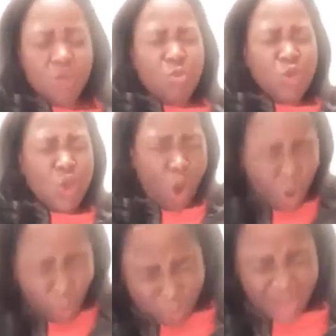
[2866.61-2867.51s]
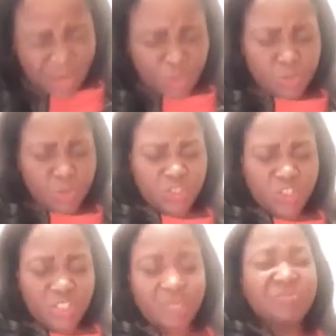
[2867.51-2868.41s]
We occupy those
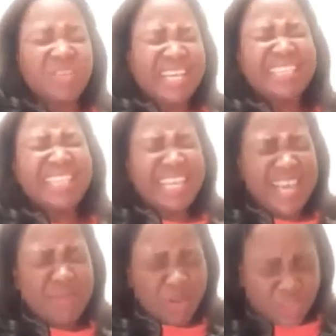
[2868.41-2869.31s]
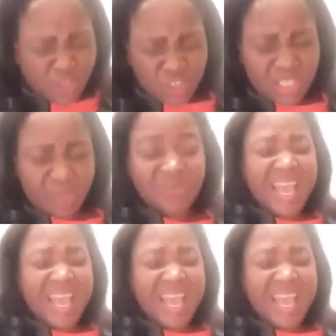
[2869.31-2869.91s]
positions in the name of Jesus.